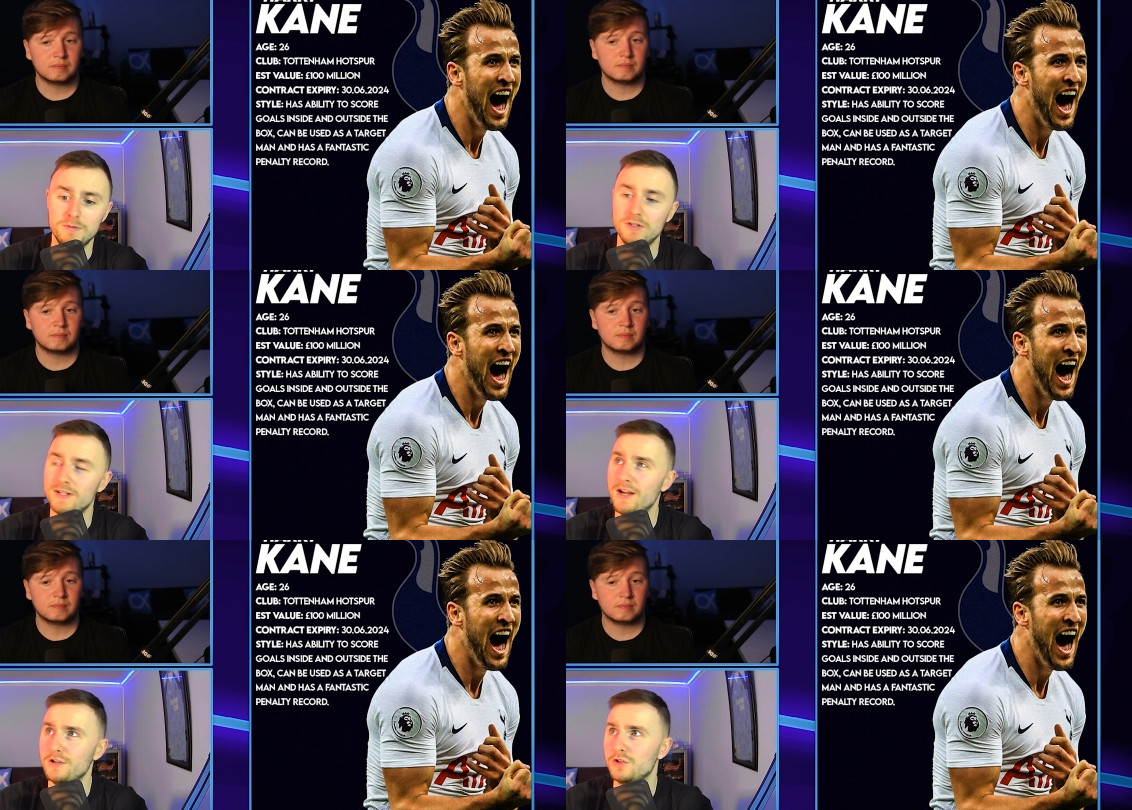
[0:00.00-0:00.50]

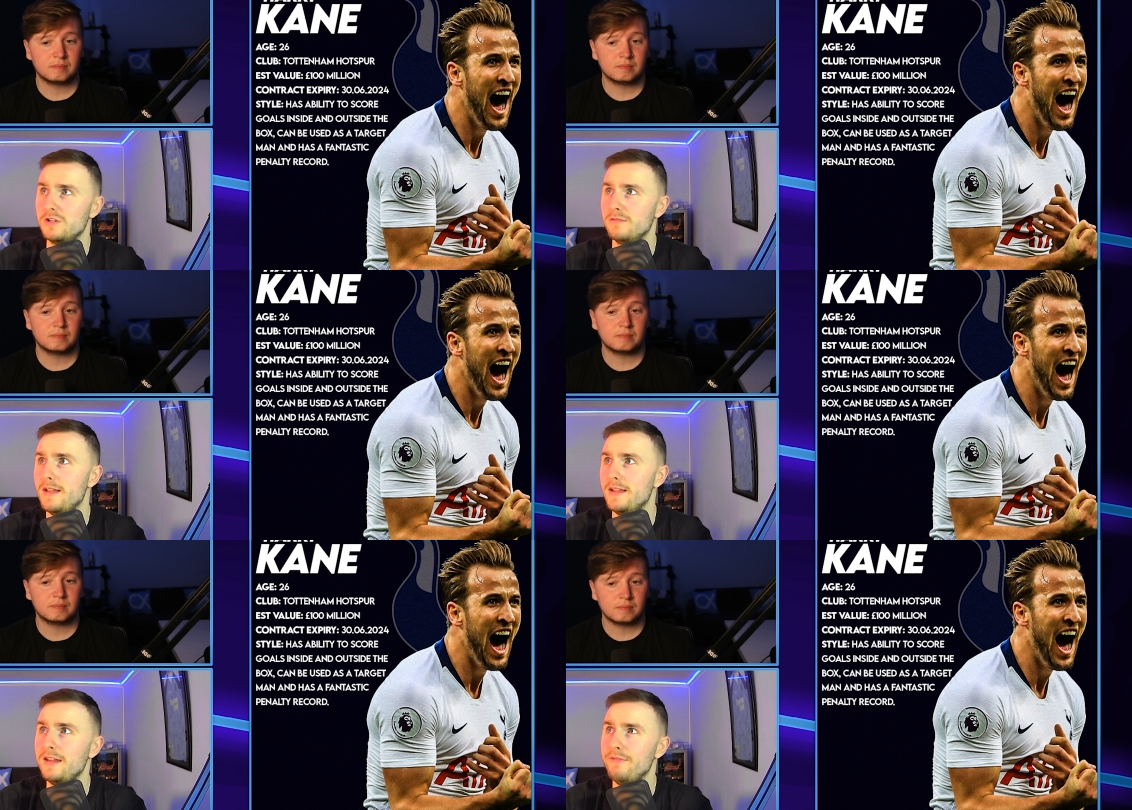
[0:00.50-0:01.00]
Speaker 1: because that's just going
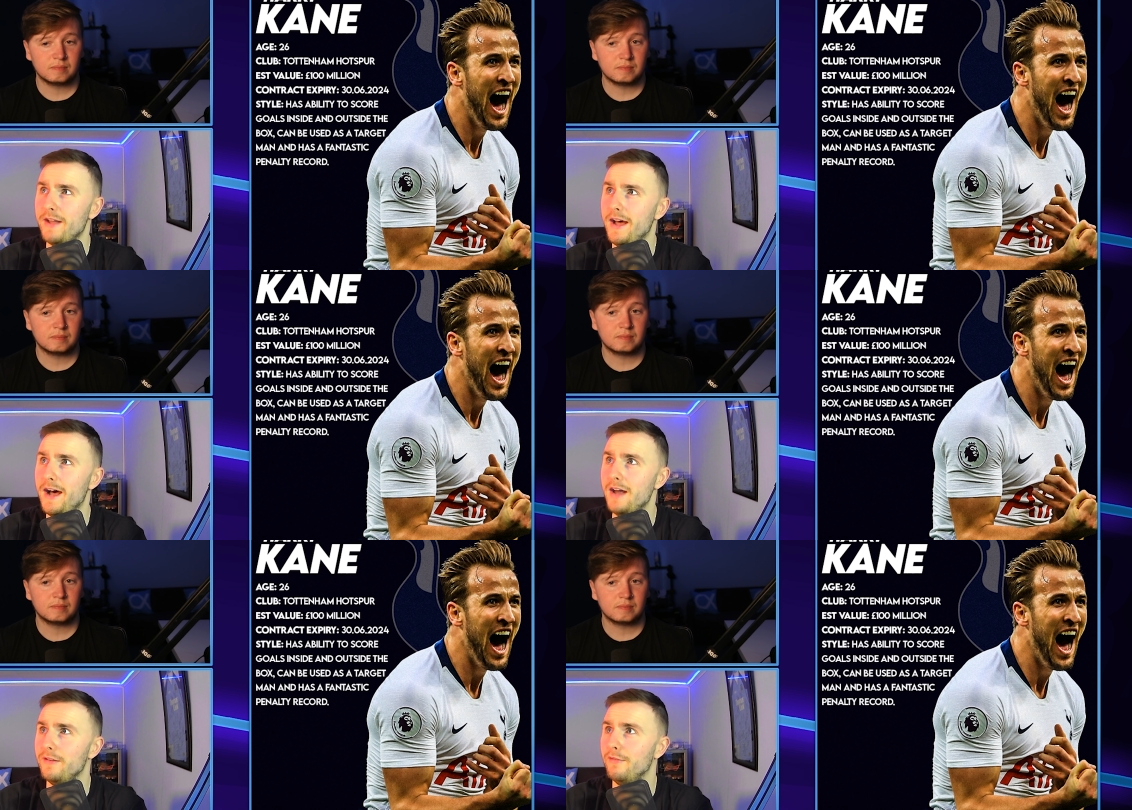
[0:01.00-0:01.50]
to make it even
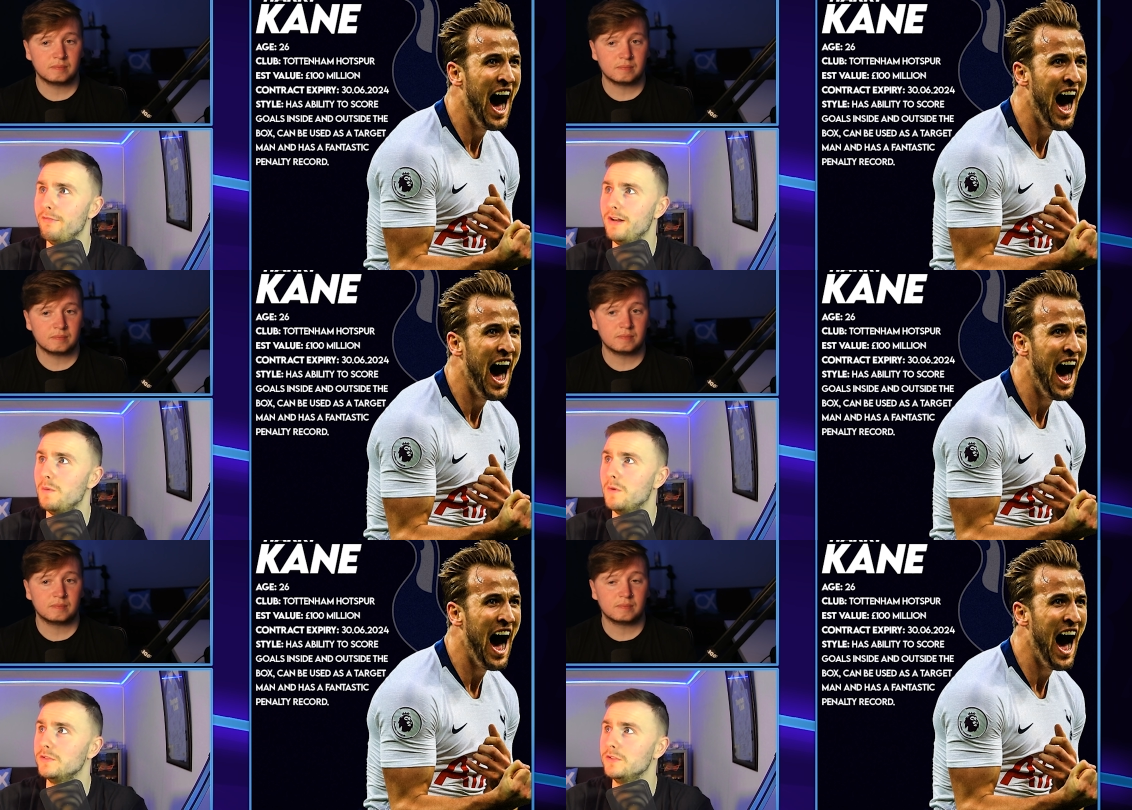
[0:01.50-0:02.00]
harder for
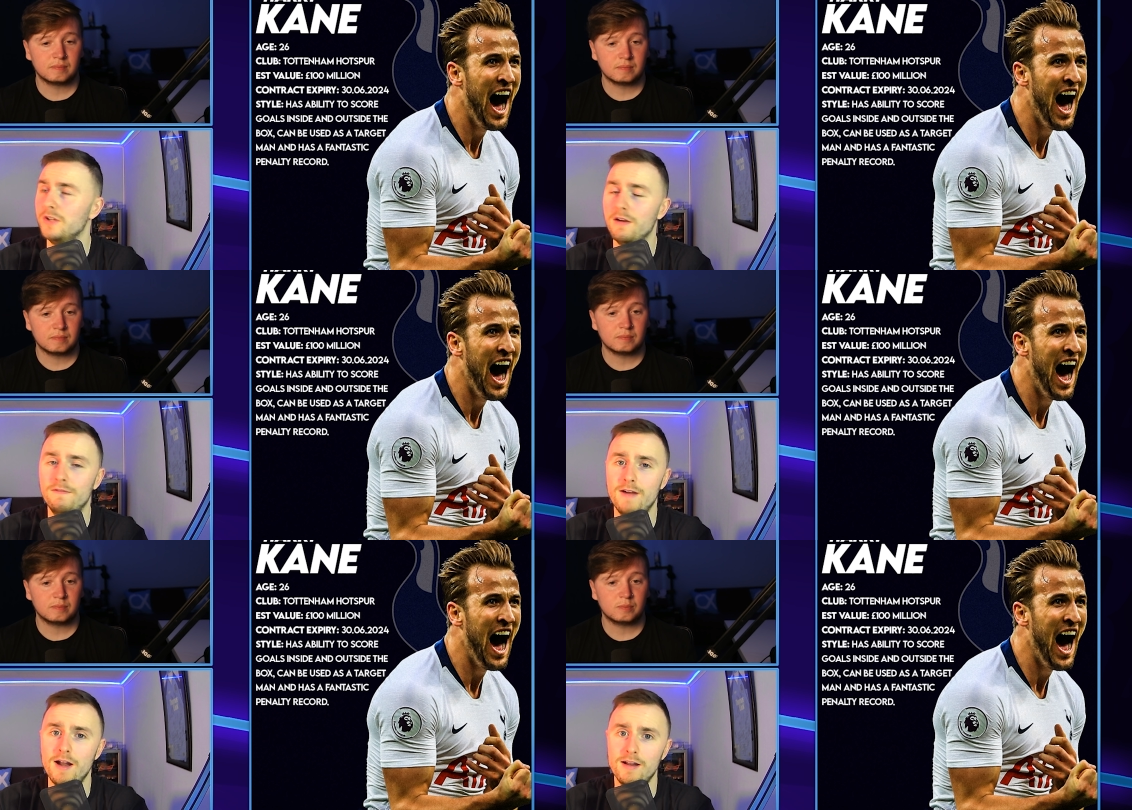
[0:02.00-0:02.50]
anyone to sort
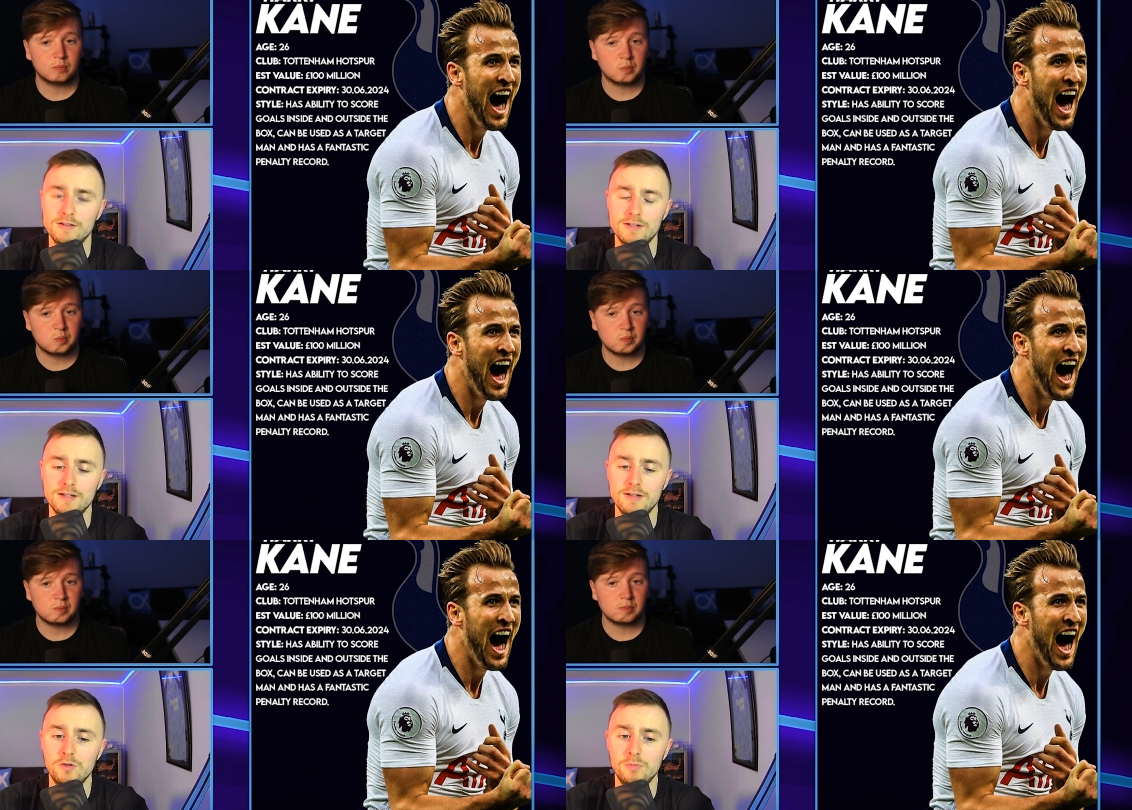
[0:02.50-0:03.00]
of finance
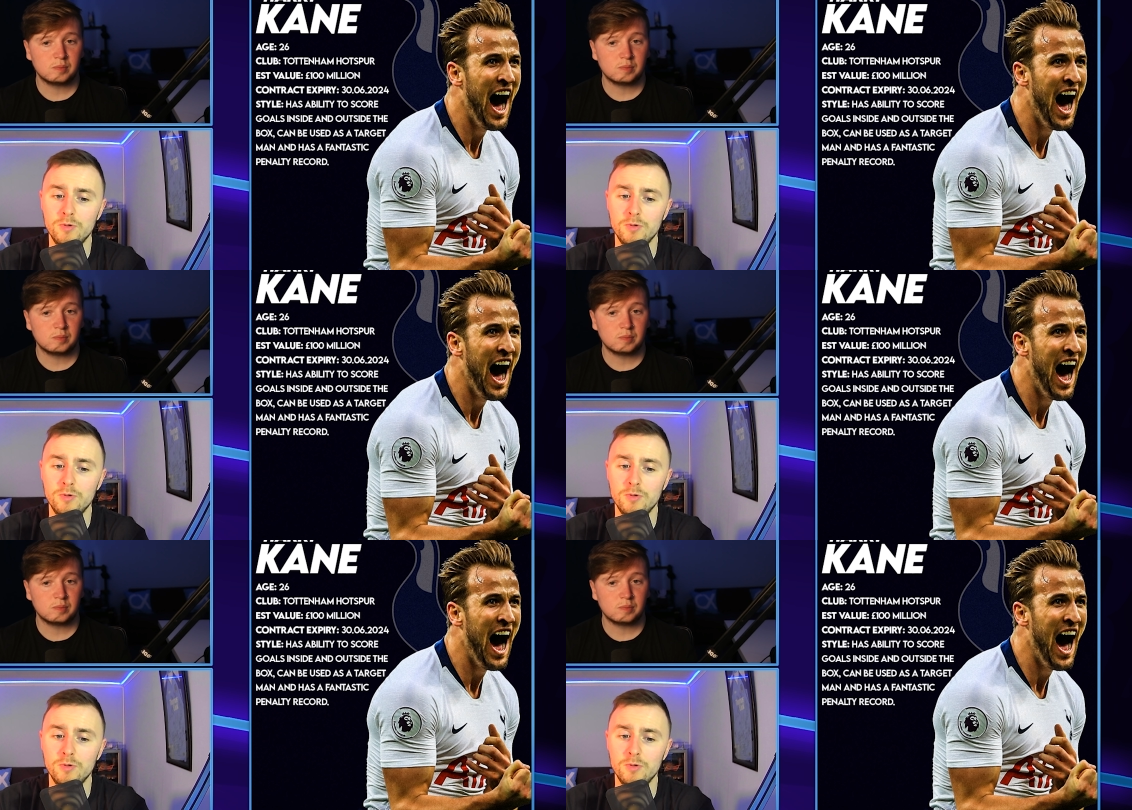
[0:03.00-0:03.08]
a deal.